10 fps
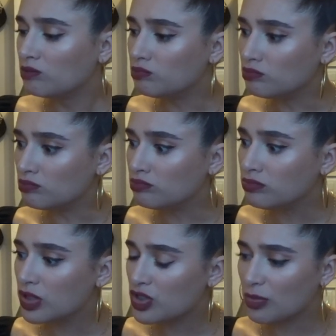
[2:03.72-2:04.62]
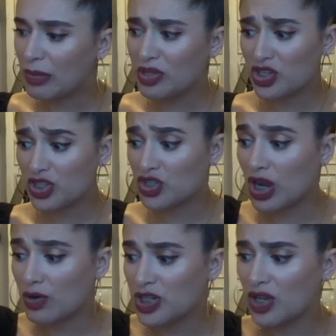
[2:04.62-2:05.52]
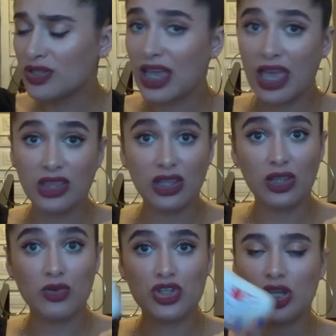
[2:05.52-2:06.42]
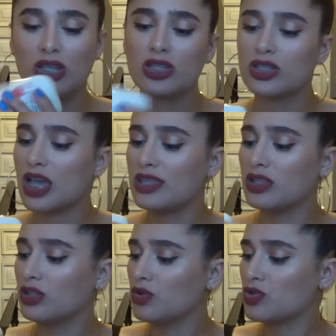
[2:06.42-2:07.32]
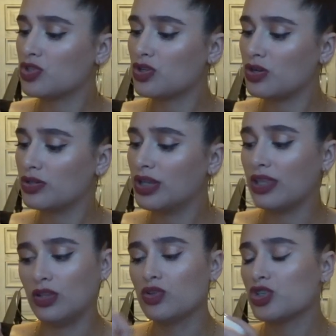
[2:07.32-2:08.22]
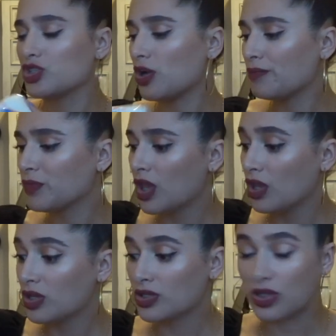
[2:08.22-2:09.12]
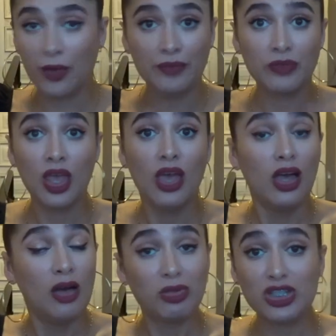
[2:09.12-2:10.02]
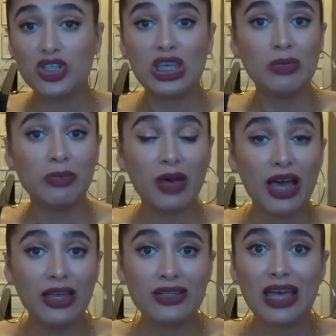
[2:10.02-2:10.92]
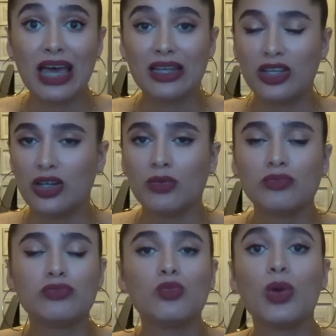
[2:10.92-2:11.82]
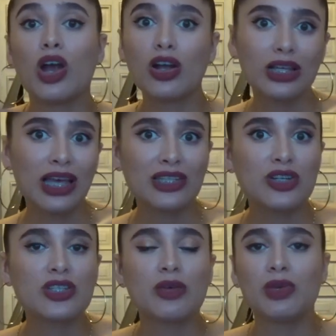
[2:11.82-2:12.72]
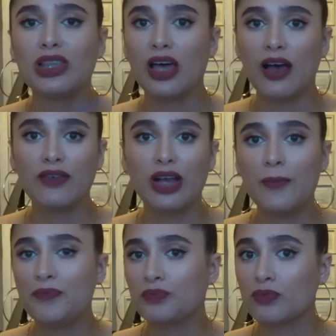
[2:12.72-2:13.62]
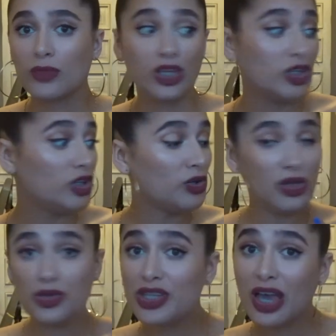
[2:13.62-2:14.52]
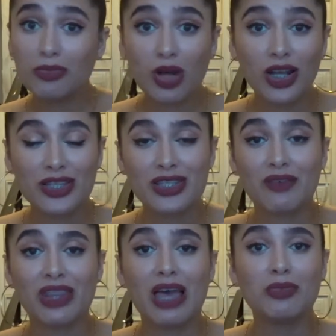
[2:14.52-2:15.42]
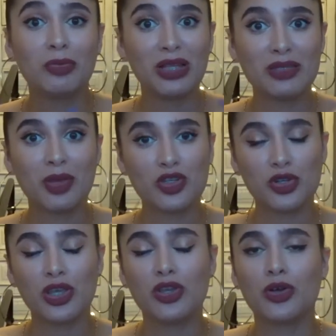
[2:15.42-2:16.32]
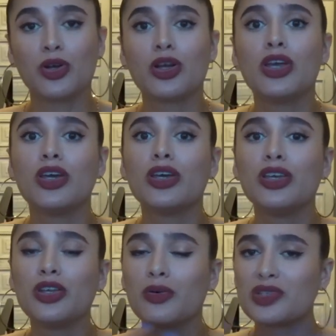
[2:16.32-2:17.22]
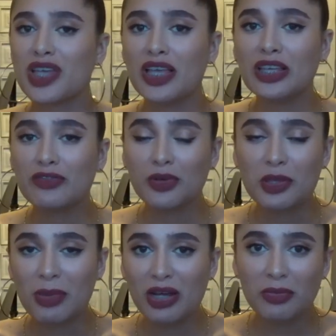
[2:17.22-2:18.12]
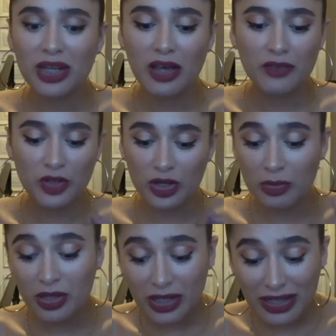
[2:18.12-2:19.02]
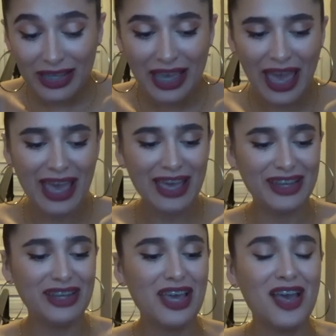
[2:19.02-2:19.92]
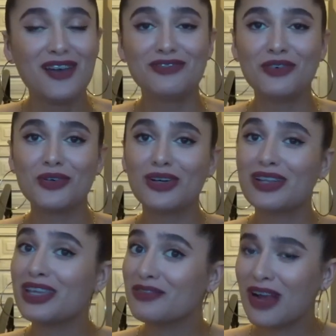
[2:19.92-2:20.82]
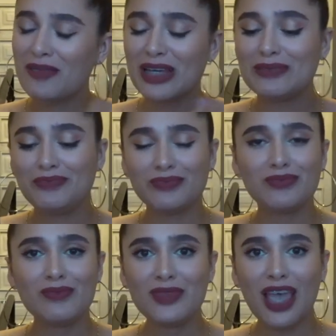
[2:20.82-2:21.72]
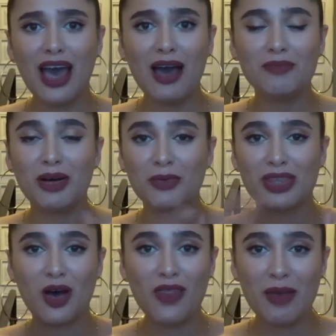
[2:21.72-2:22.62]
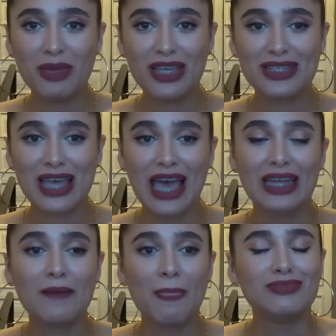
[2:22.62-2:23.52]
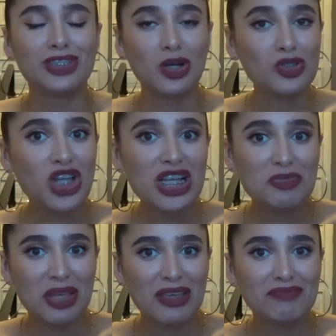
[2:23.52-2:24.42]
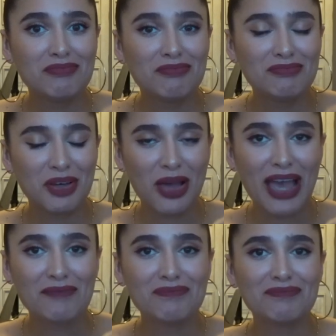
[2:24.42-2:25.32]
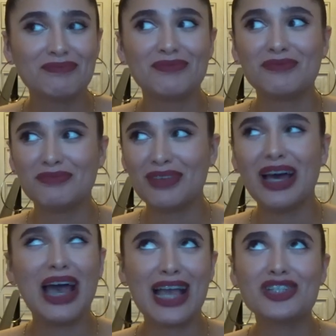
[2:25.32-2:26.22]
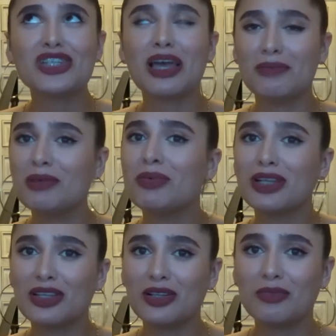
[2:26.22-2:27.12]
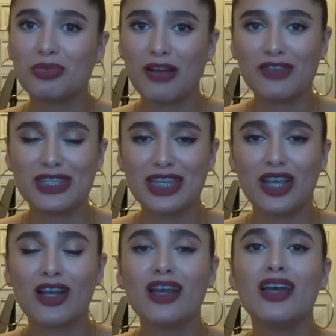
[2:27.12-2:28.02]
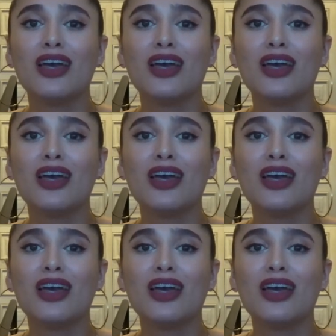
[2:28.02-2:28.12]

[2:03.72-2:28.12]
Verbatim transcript: Hmm. So maybe just the shower gels and the lotions. I think the lotions are. Yeah, the lotions are. So, but just keep in mind that, you know, we are collectors and we love, you know, using up products and stuff like that, but please make sure that you're, you know, recycling for the betterment of your community and for the environment. Um, but with all that being said, don't judge me, okay? Uh, actually, I'm gonna put a little preface in here.